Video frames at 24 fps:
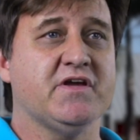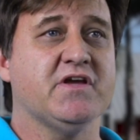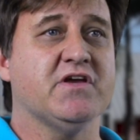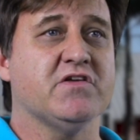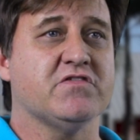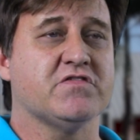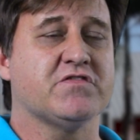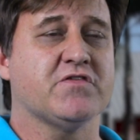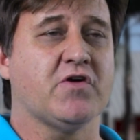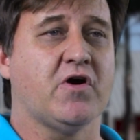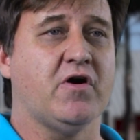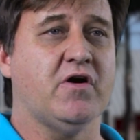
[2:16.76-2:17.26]
to
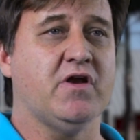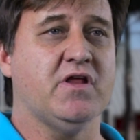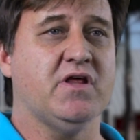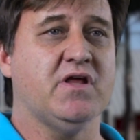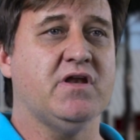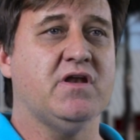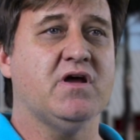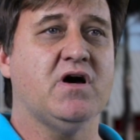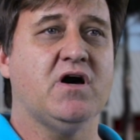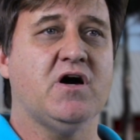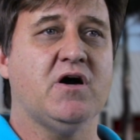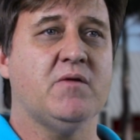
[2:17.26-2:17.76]
get
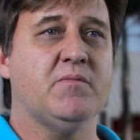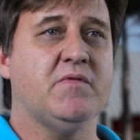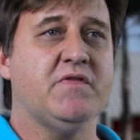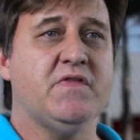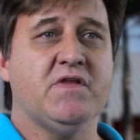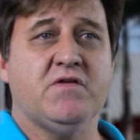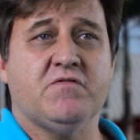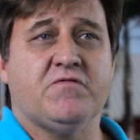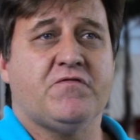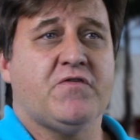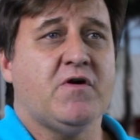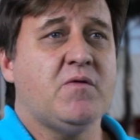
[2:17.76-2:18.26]
started. Um,
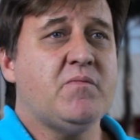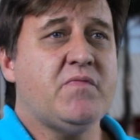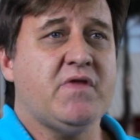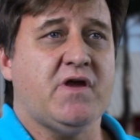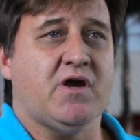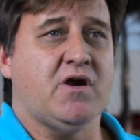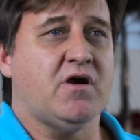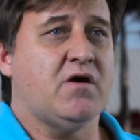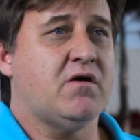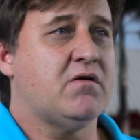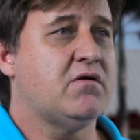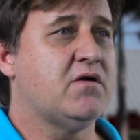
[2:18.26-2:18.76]
and then from
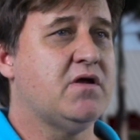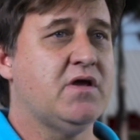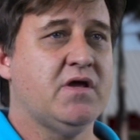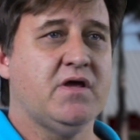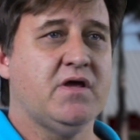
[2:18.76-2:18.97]
there,